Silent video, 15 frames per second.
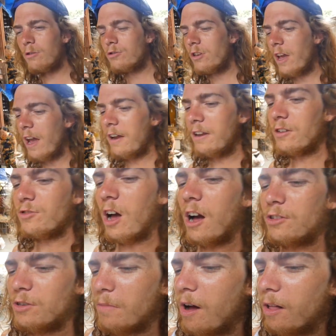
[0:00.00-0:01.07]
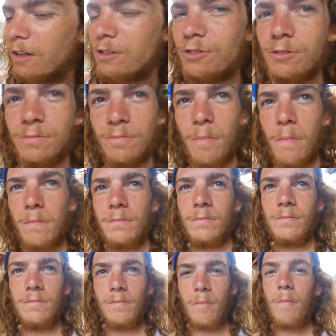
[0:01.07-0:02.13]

of those candies, hot tamales. Oh